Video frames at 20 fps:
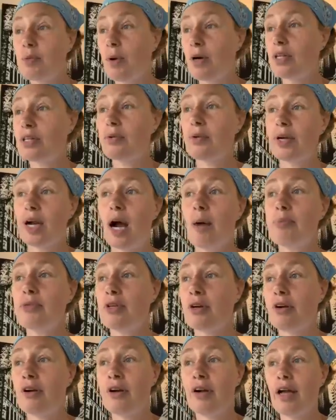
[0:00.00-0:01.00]
wandering up
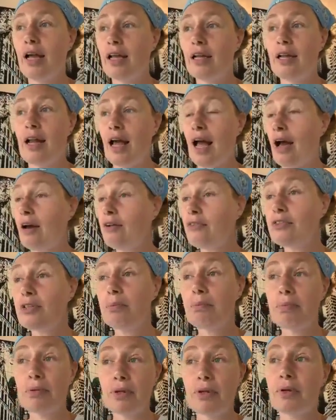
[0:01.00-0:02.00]
to her, and out of the
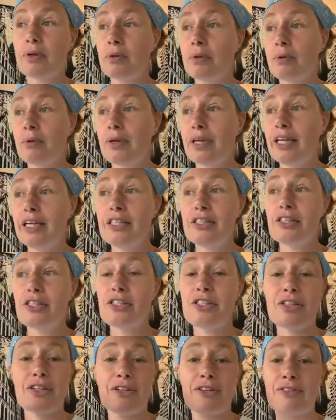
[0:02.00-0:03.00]
blue, he
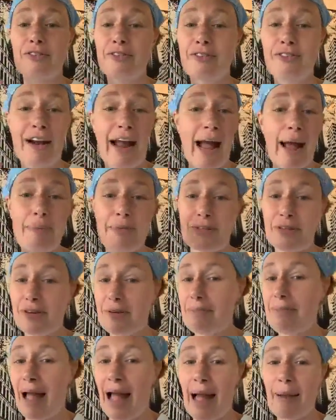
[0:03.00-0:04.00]
just grabs her
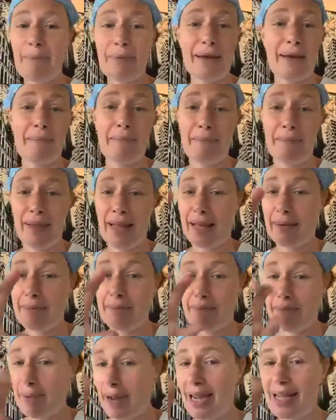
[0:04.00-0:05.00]
map and
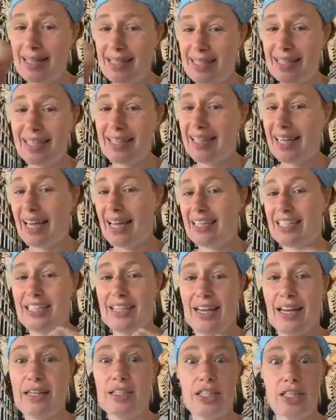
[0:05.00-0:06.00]
like bites it.
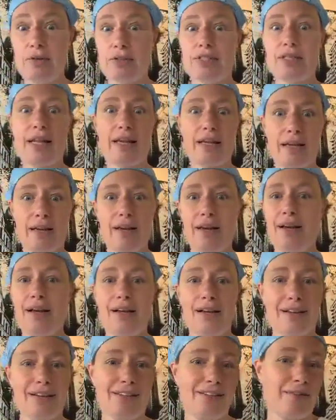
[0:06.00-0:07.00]
And she was like,
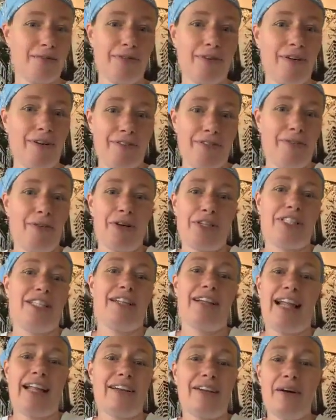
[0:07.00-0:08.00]
because of course she
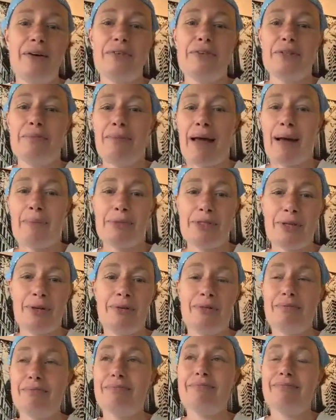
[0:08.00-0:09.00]
let go of the map,
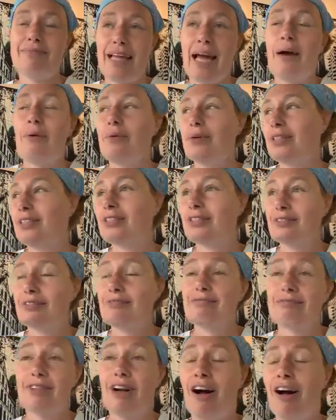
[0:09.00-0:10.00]
so that was
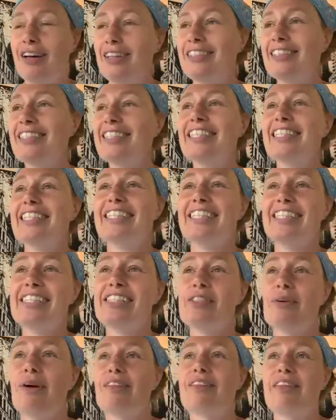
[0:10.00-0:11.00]
gone.
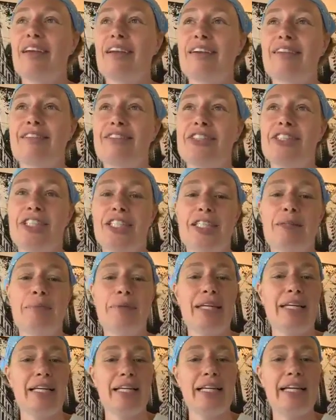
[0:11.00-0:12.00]
So I think she
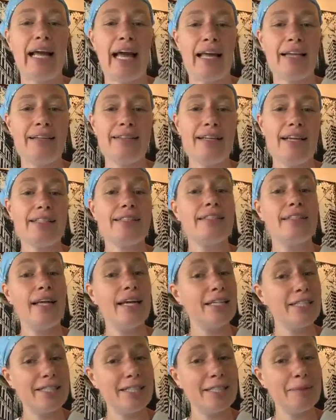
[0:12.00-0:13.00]
immediately had a
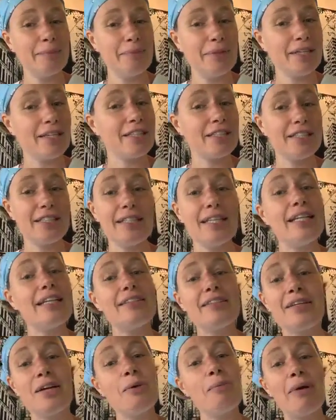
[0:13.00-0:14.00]
destination because she
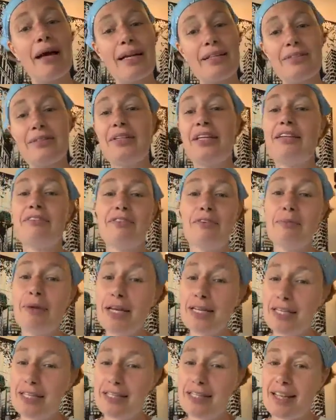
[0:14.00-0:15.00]
needed to go back to the
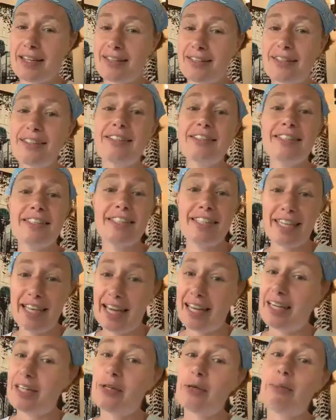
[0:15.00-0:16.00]
information center to
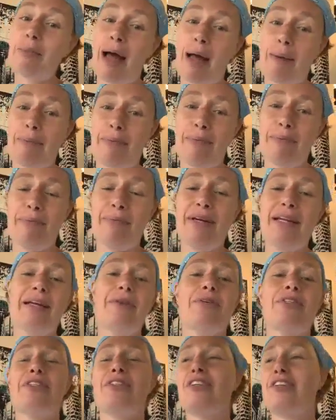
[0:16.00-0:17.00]
get a new map. But it
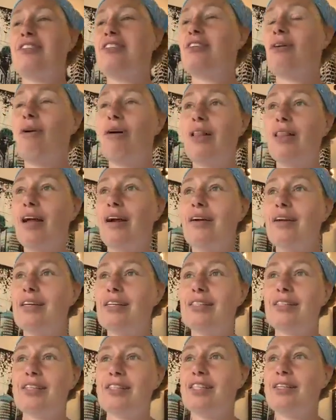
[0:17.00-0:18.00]
was just so
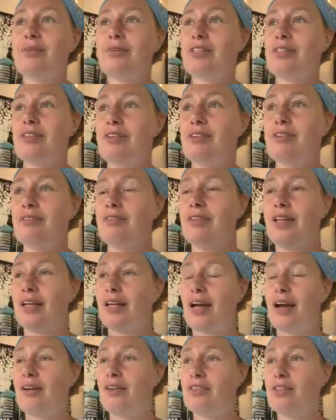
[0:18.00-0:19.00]
hilarious because he was so
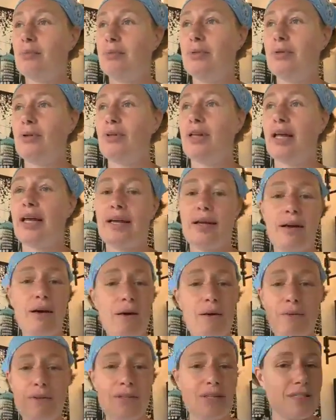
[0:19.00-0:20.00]
like out of the blue, like,
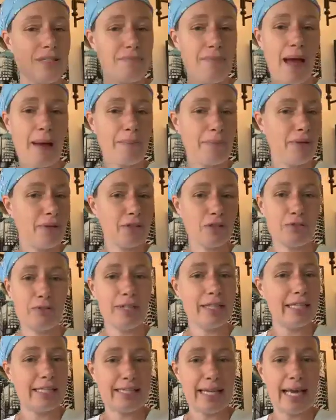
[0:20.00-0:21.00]
oh, this map looks
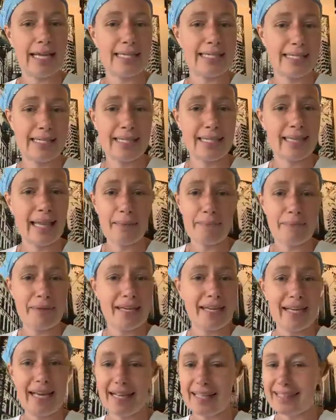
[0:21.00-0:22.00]
really tasty. Let
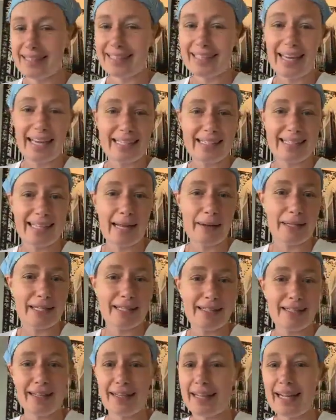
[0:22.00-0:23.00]
me get that
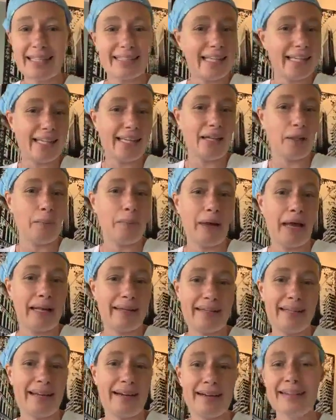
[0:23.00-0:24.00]
little
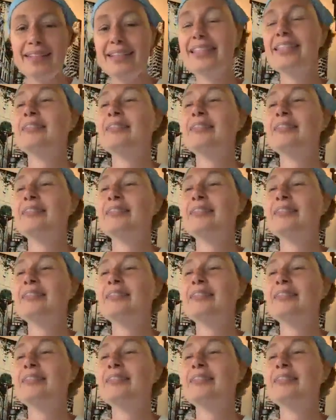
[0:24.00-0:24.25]
bite there.